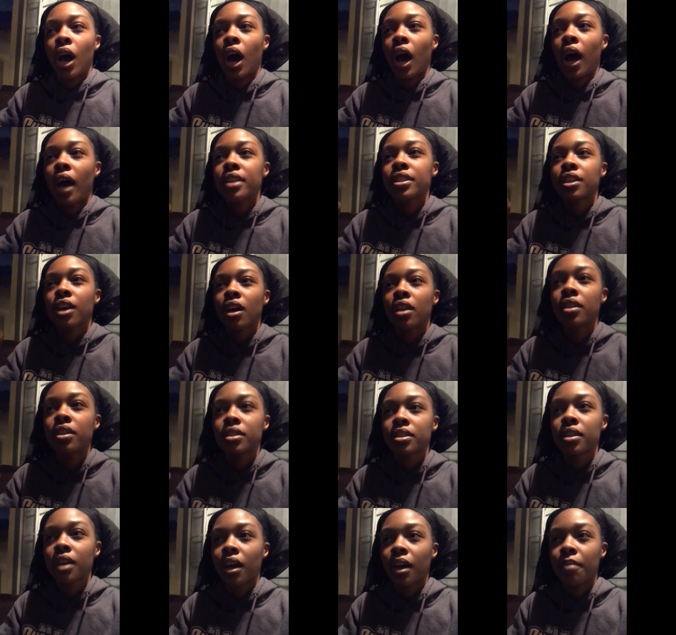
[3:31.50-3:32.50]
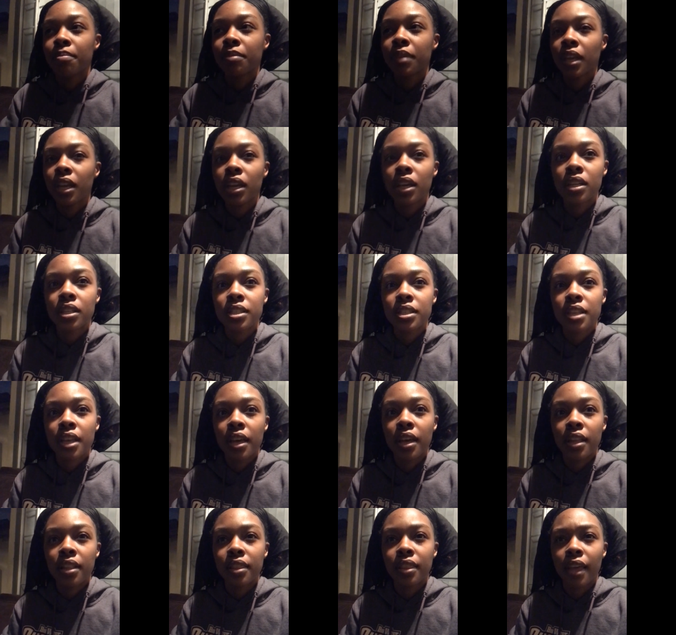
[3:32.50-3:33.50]
I saw this um, thing. It
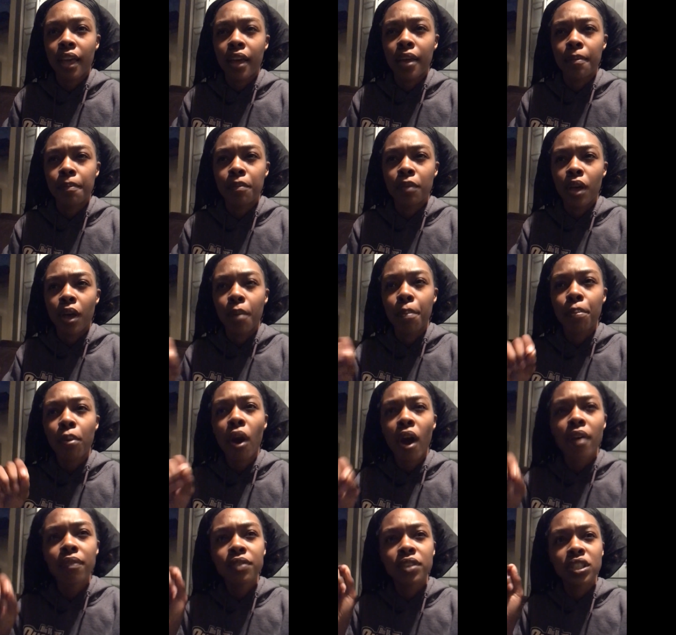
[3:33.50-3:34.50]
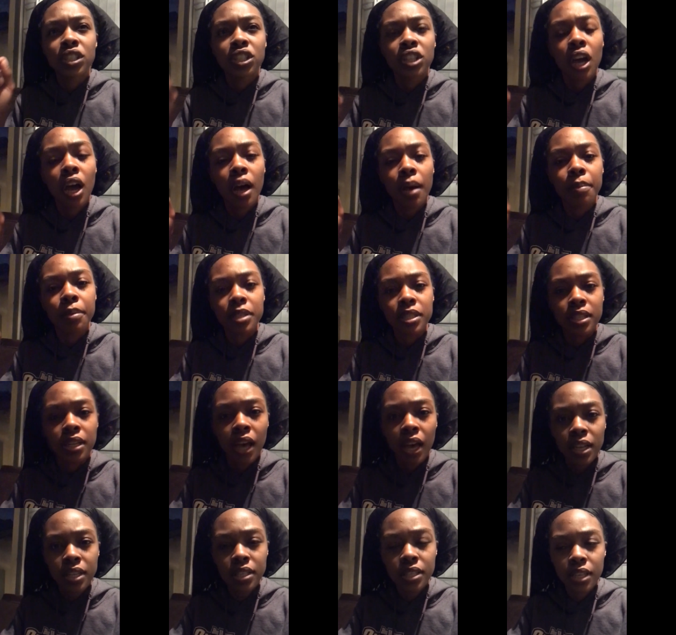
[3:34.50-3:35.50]
said that a prophet's job is
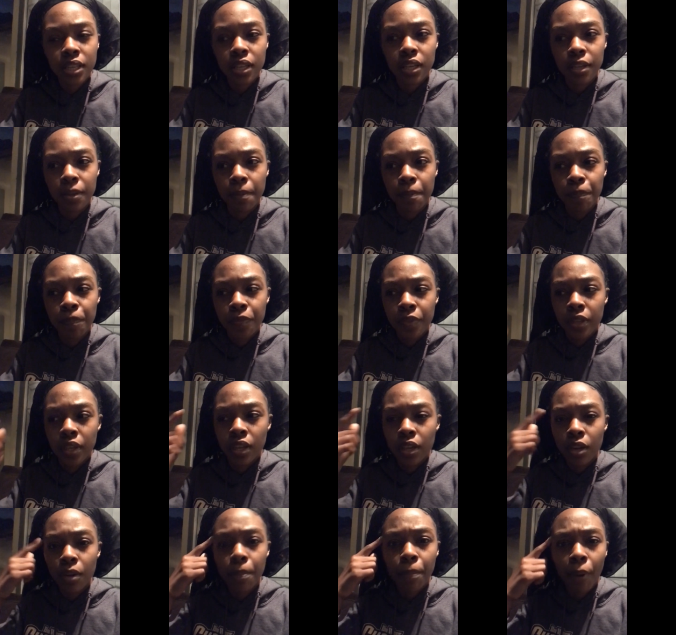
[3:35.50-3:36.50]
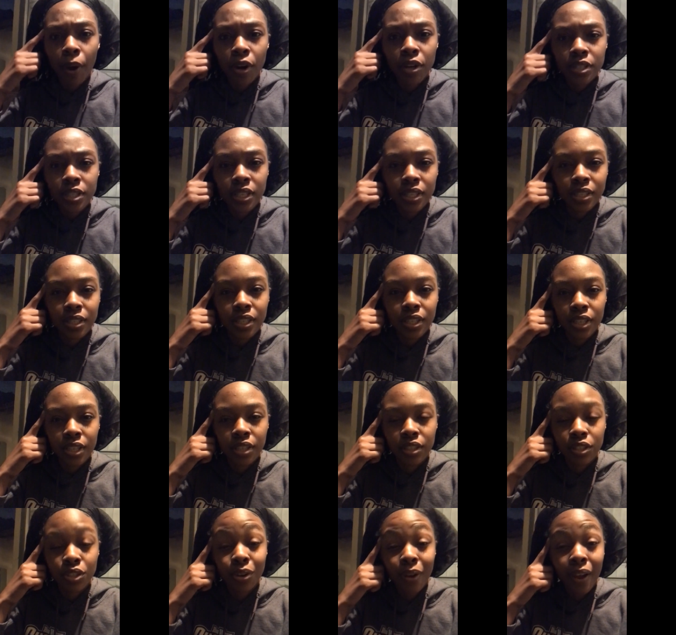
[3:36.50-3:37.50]
not to get a person
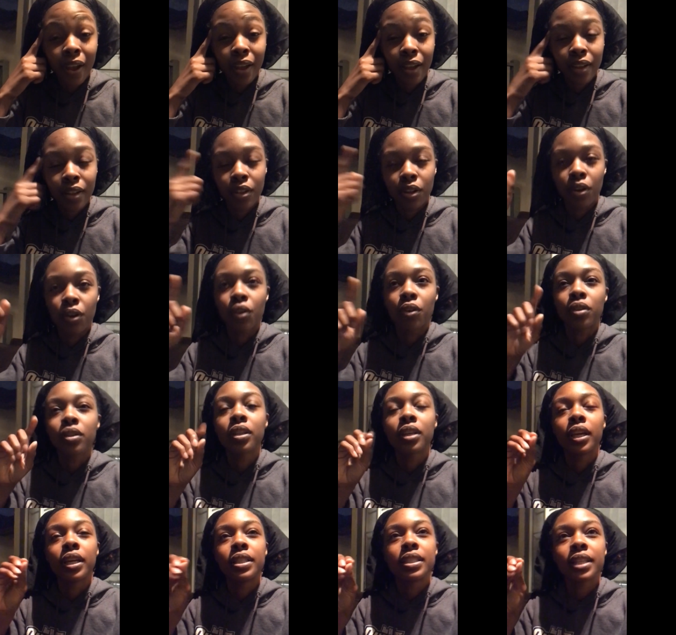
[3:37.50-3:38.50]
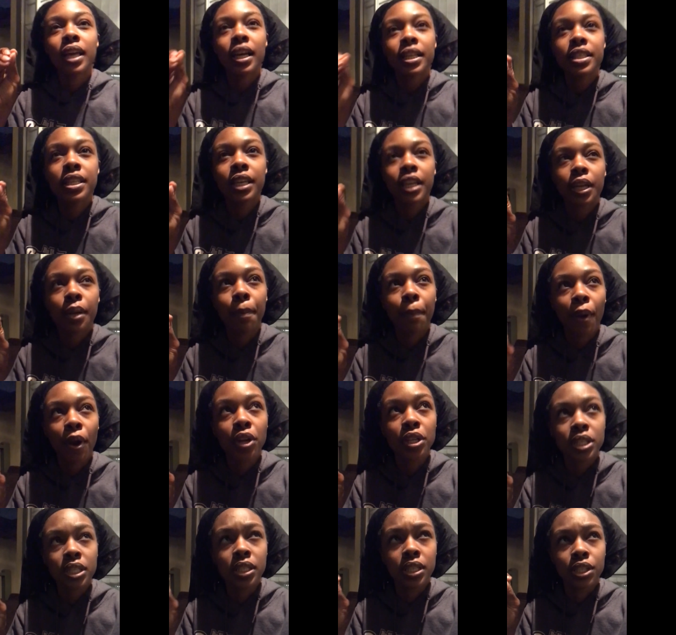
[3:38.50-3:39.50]
to try or it's not to get a
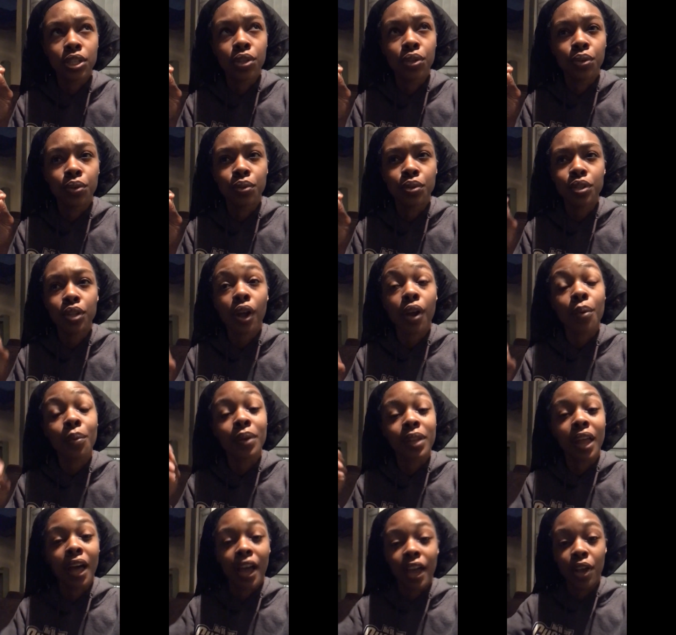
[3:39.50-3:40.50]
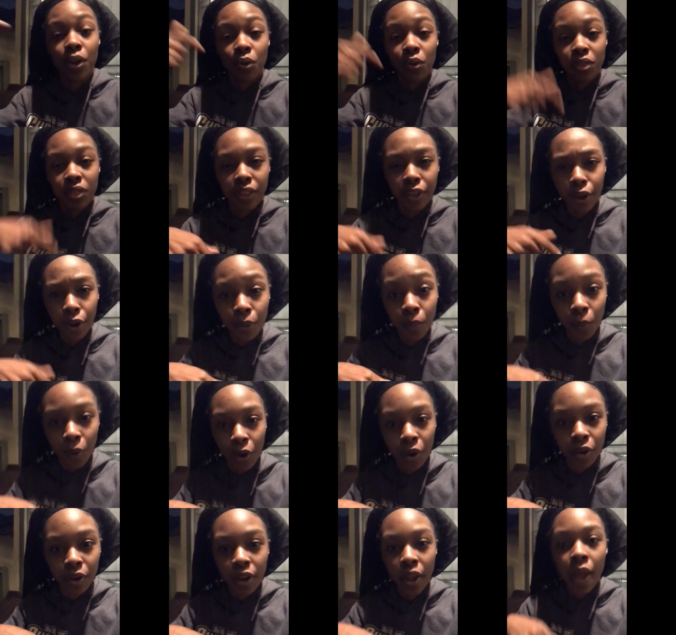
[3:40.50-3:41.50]
person to start relying on their
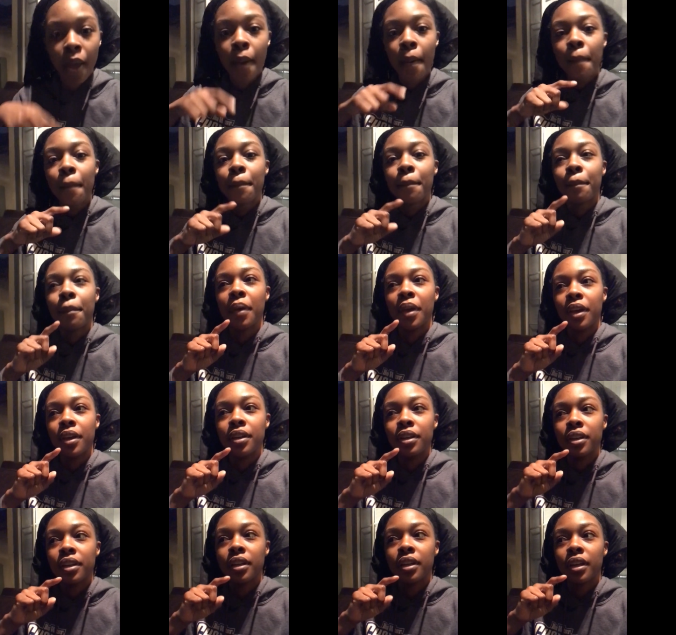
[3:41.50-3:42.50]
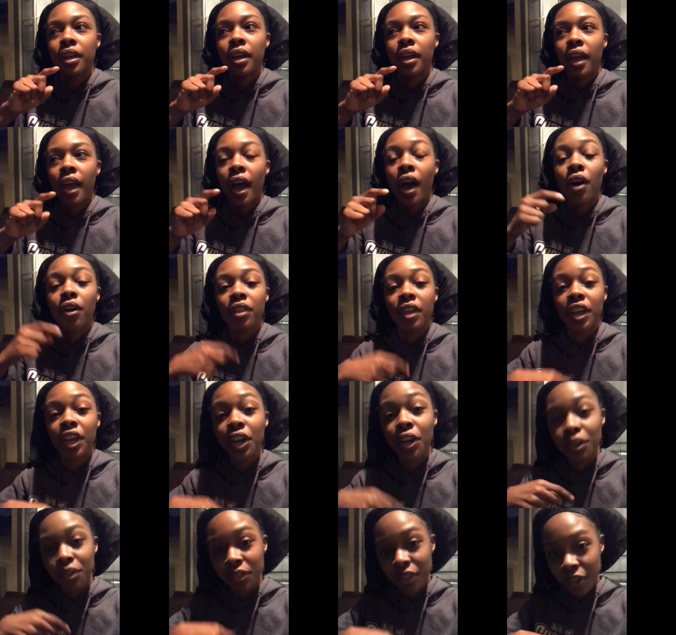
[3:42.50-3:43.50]
word and how they
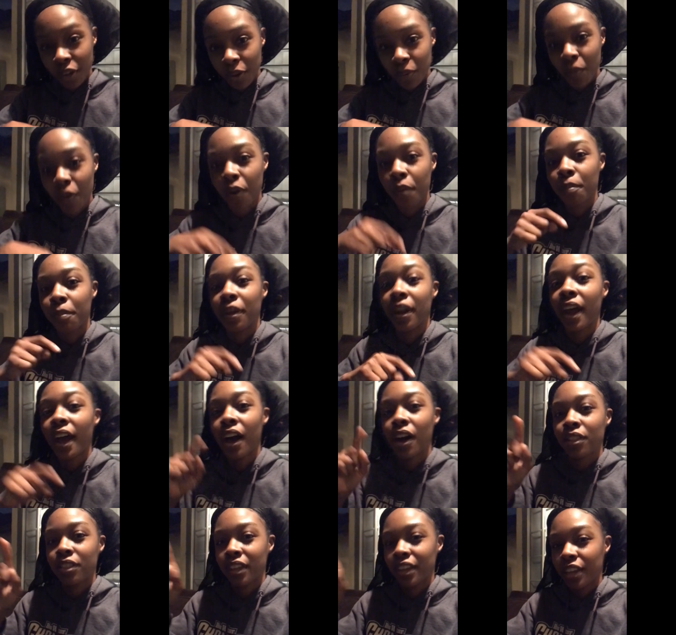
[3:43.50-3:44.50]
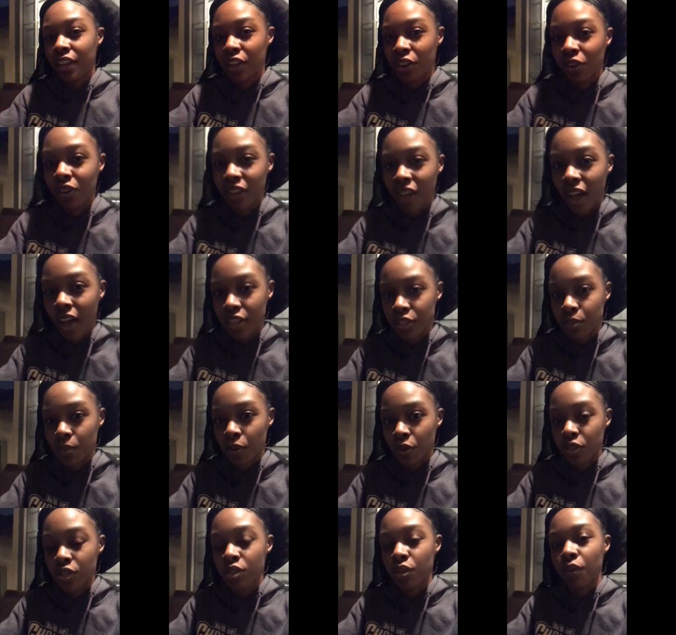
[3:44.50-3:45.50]
hear their word but how they hear god's
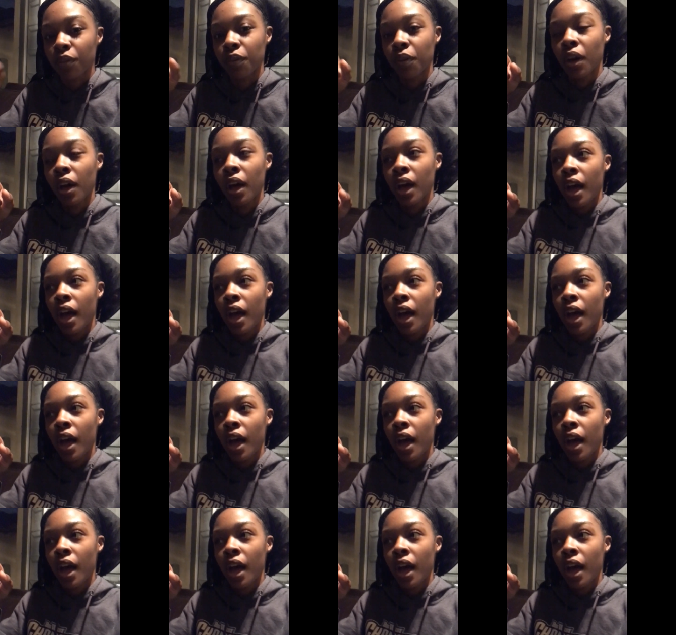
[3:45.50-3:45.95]
word so